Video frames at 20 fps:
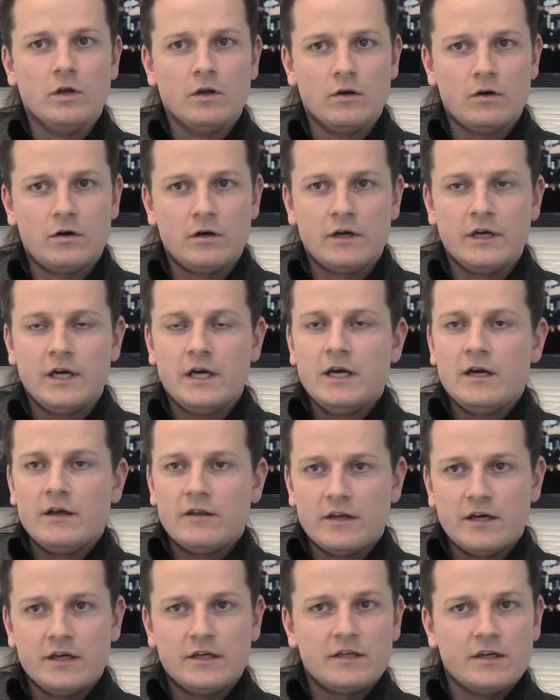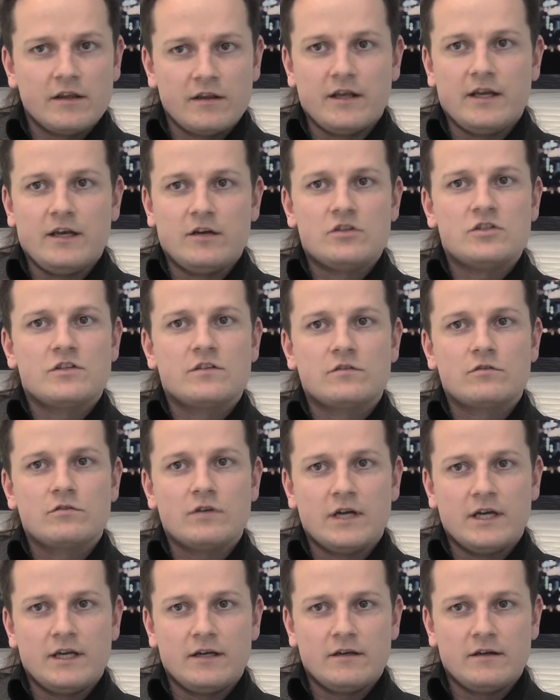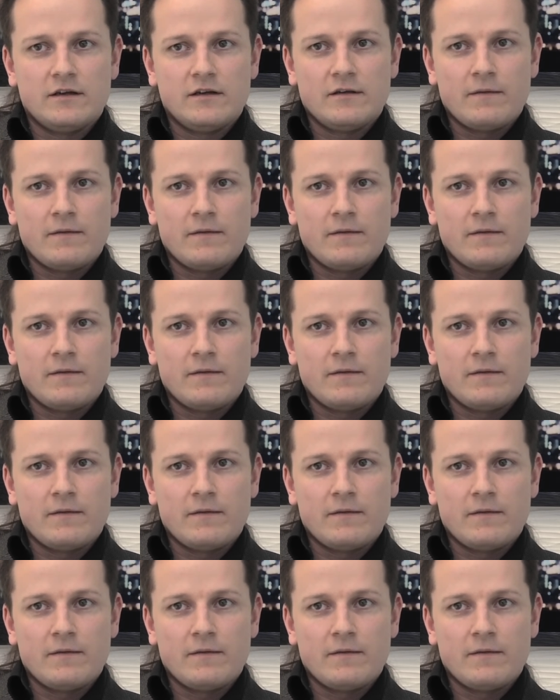learn that they are just great